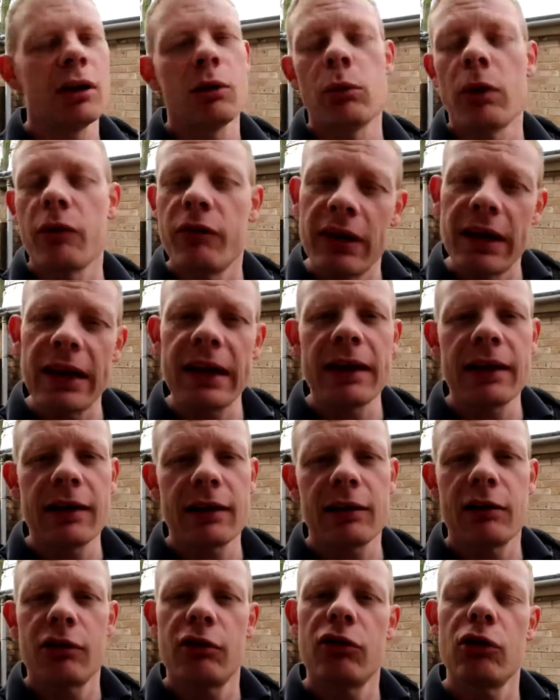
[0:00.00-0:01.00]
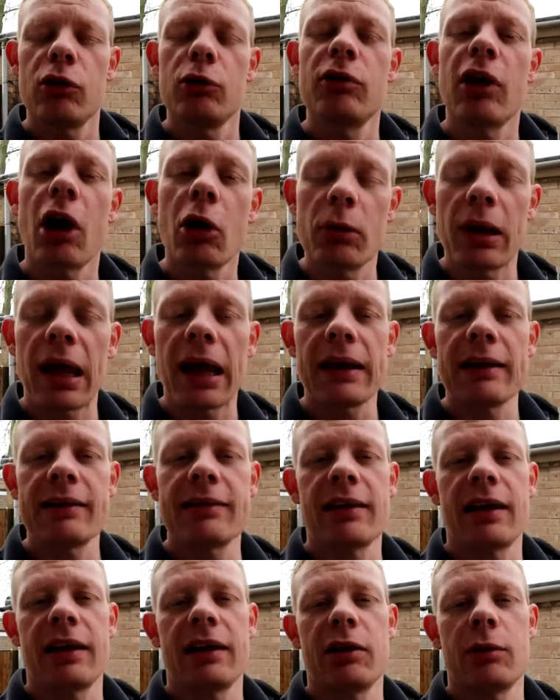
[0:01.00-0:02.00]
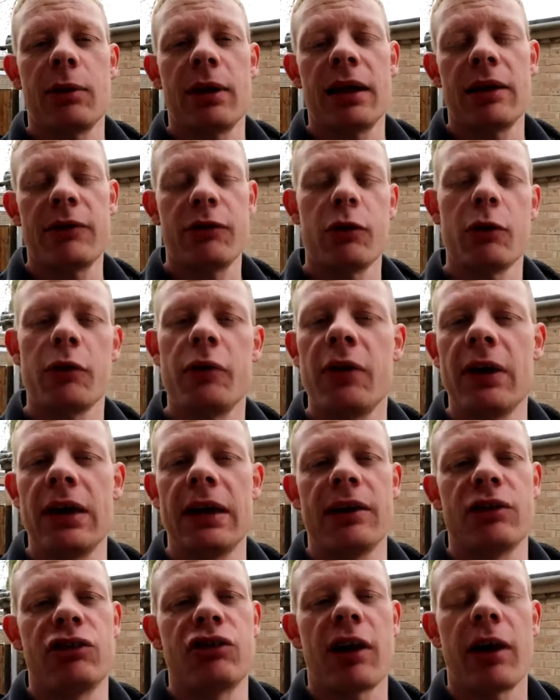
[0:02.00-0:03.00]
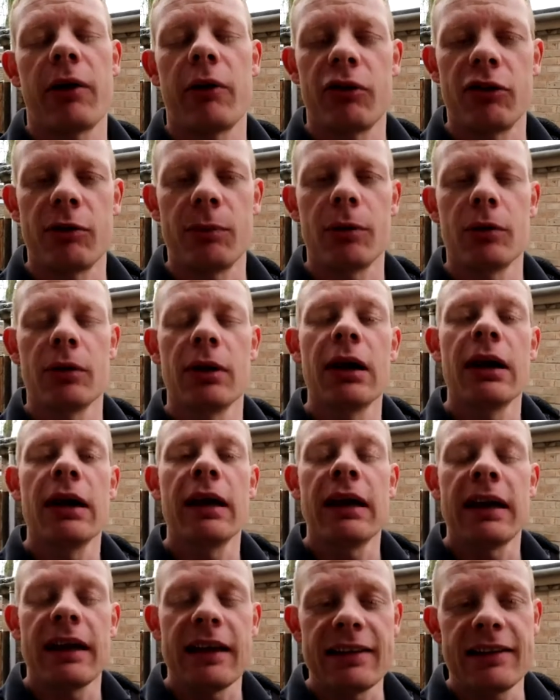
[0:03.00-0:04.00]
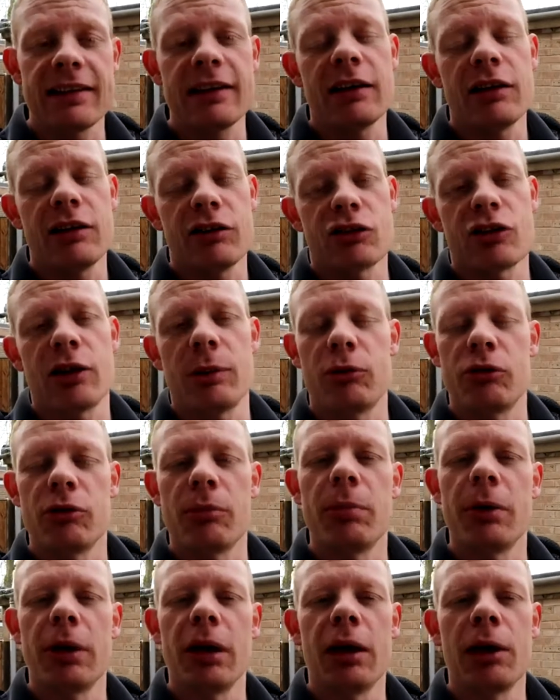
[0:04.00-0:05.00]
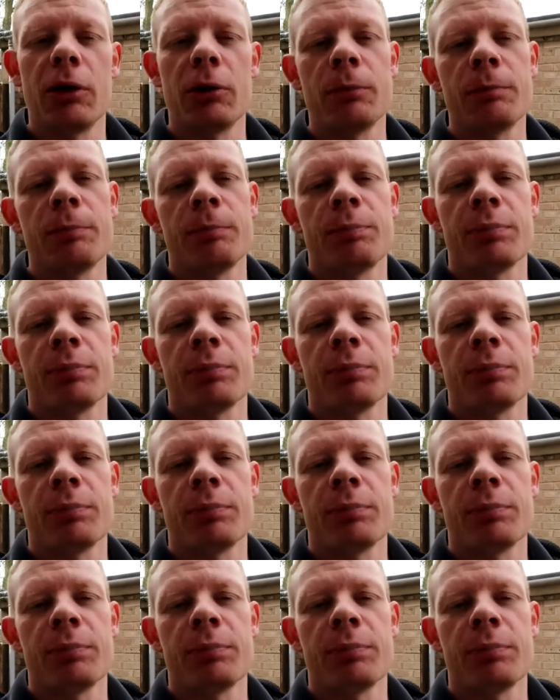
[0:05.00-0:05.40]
Well, the link to donate anyway, if you're feeling charitable, is in the description below.